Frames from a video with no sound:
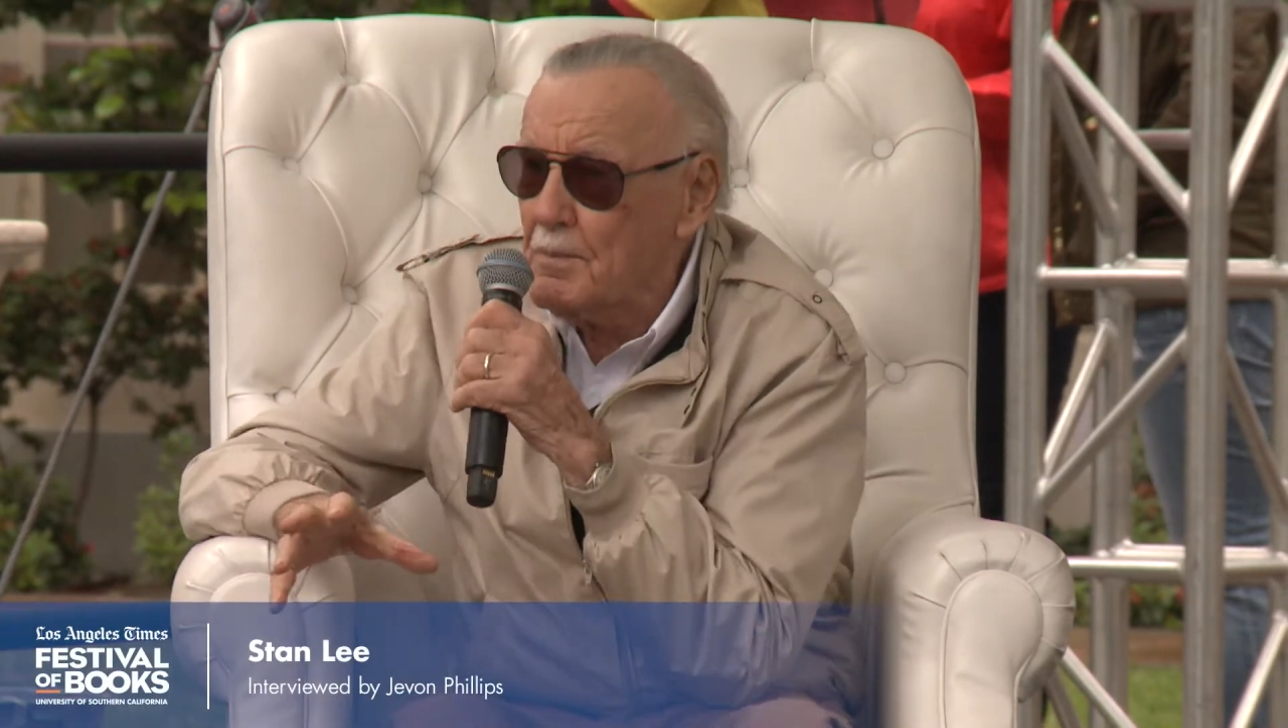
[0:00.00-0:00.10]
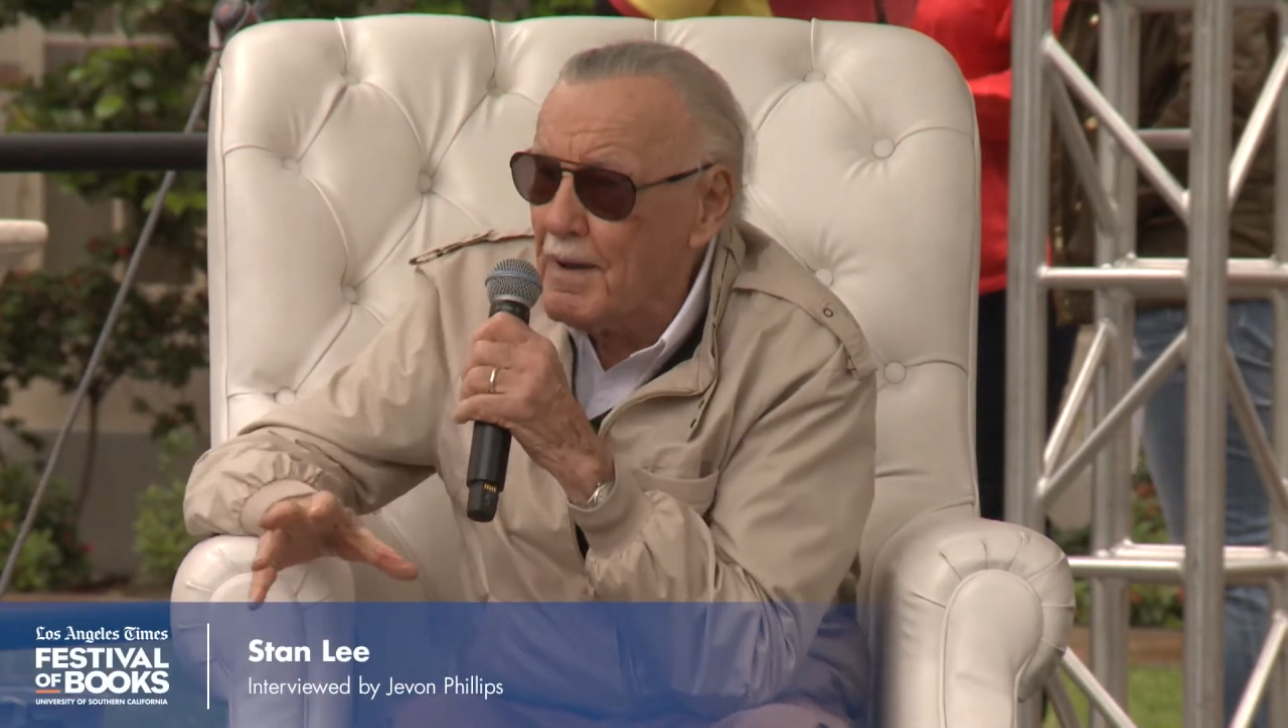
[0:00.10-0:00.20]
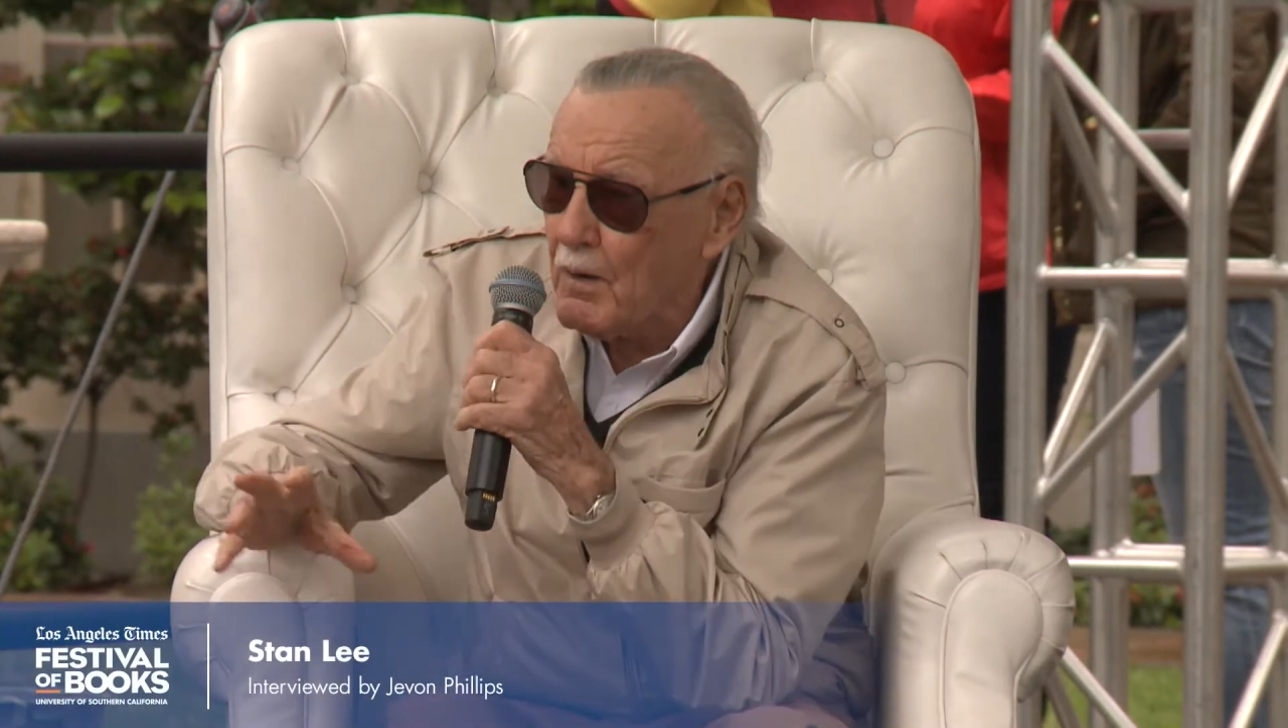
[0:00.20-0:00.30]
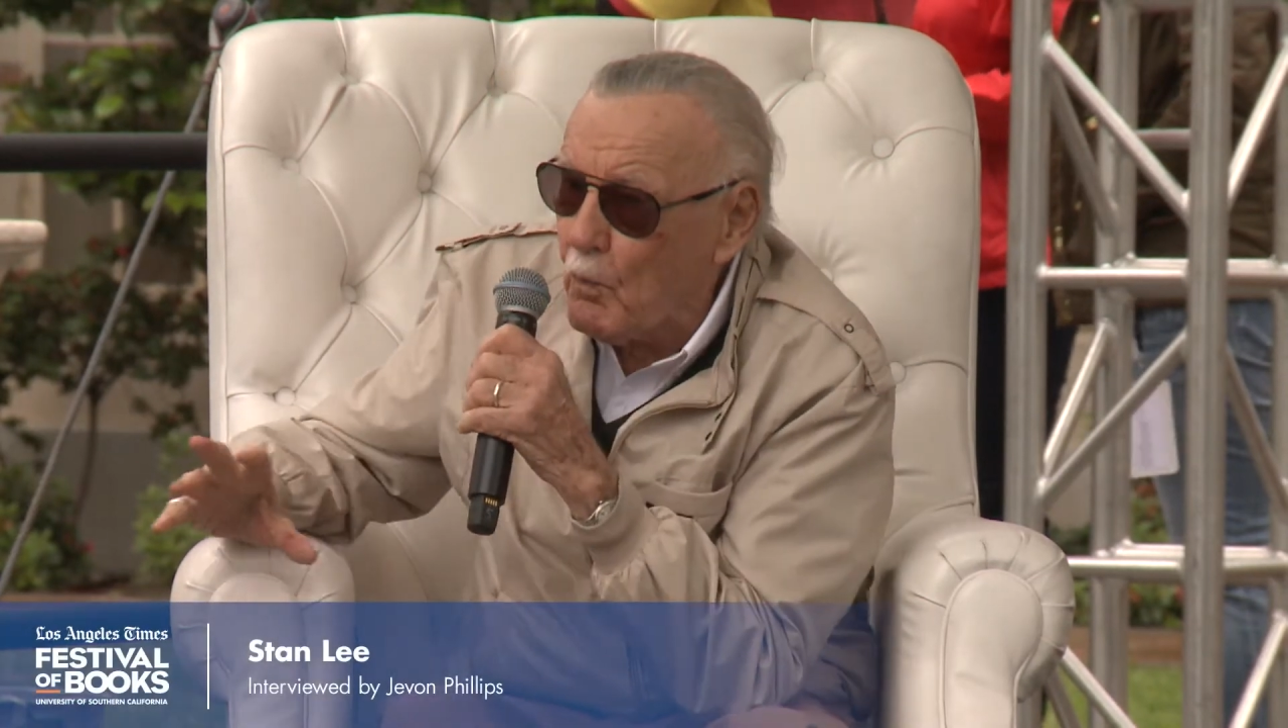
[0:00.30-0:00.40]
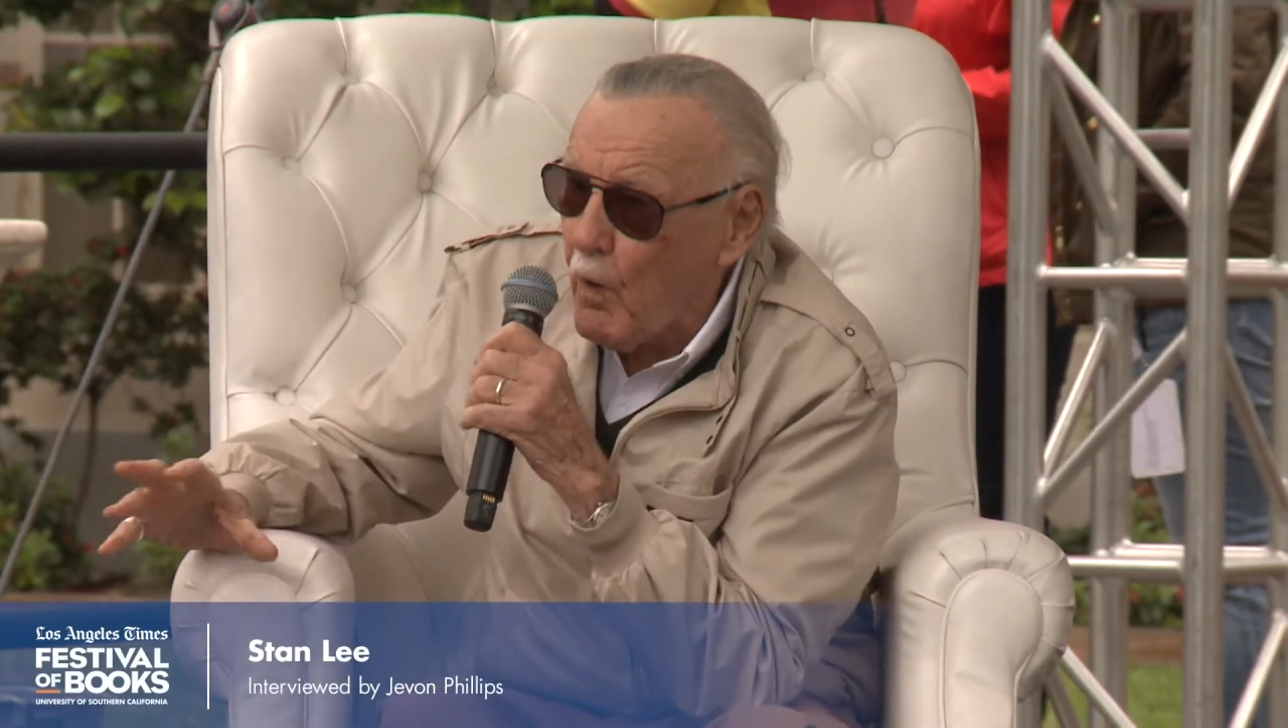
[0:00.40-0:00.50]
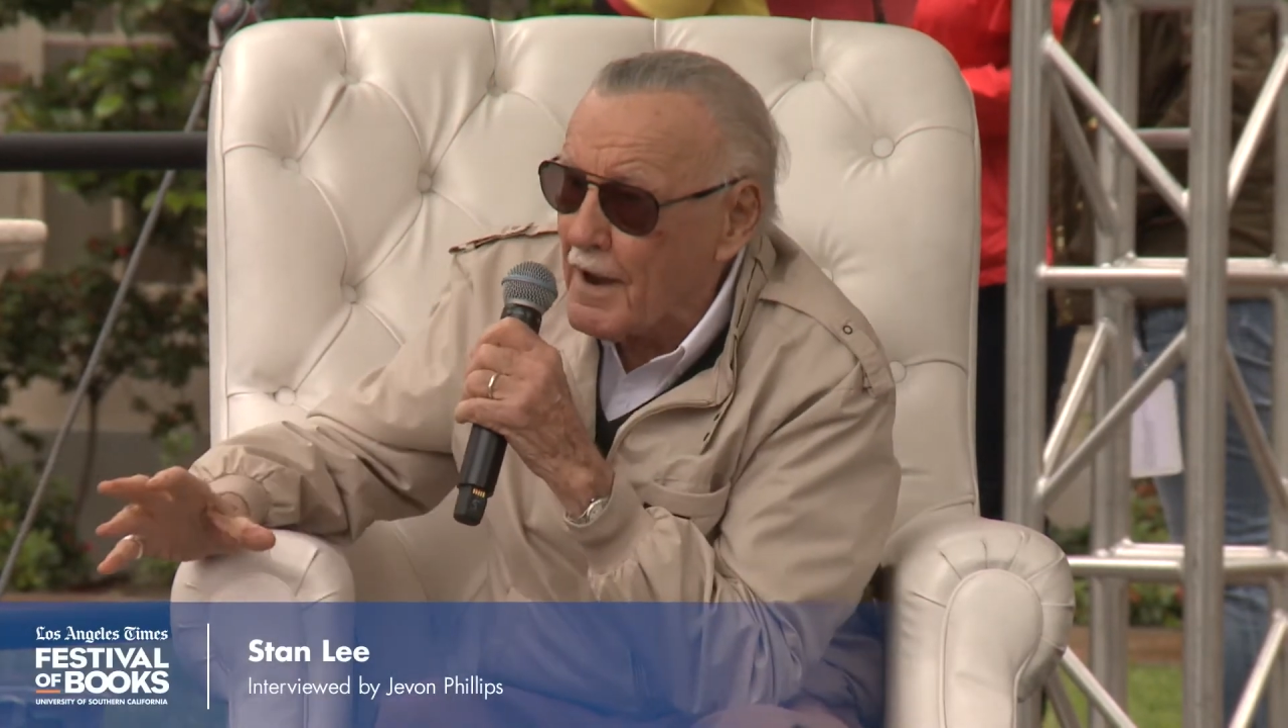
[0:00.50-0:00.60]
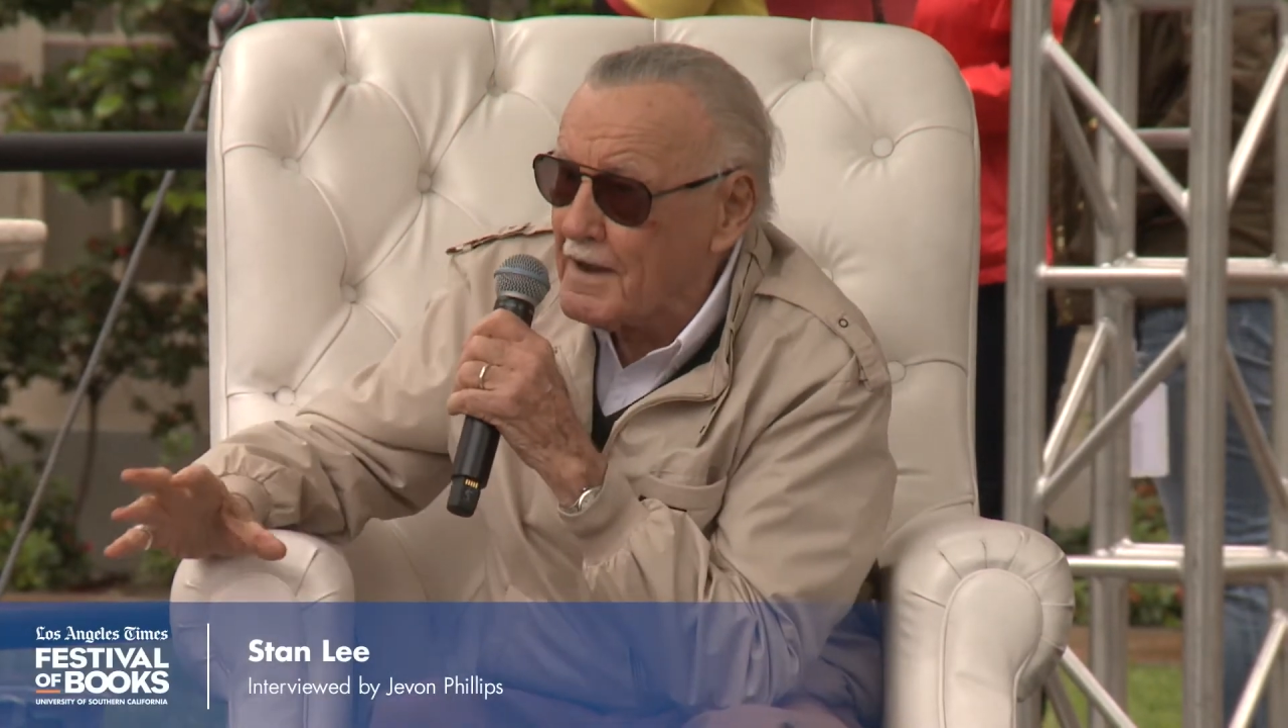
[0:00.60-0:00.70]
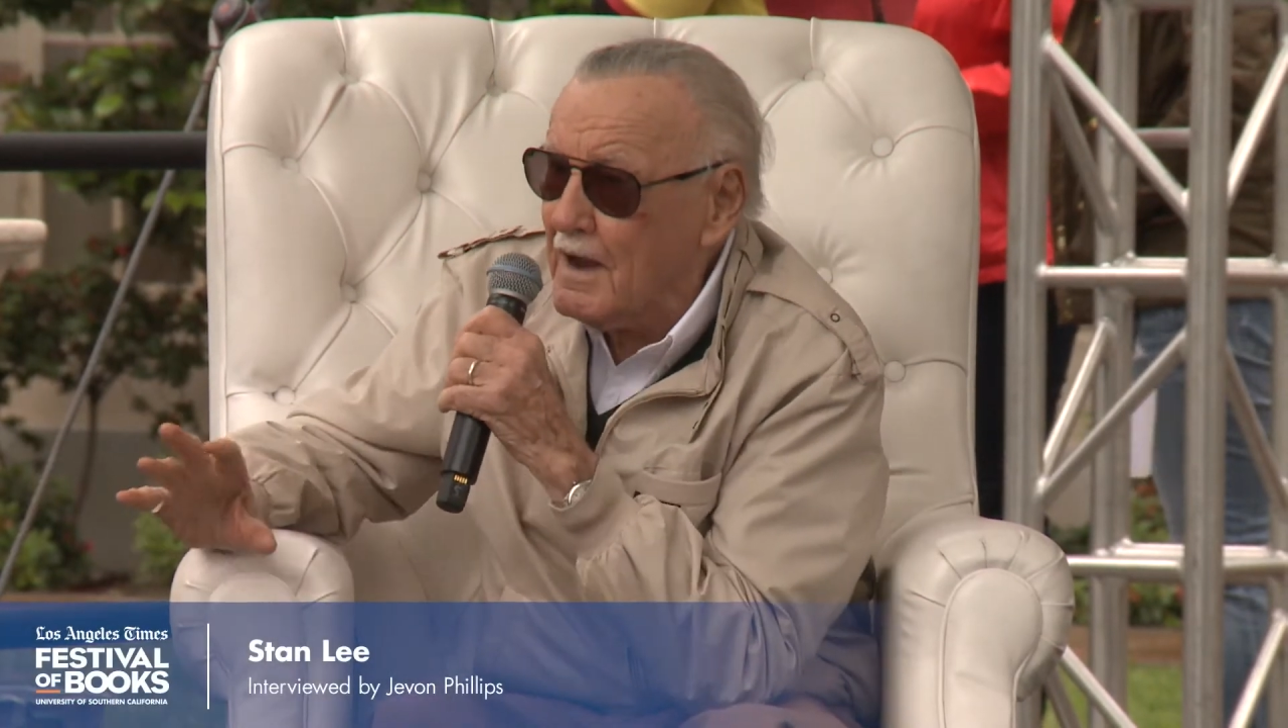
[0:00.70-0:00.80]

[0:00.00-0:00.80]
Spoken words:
about why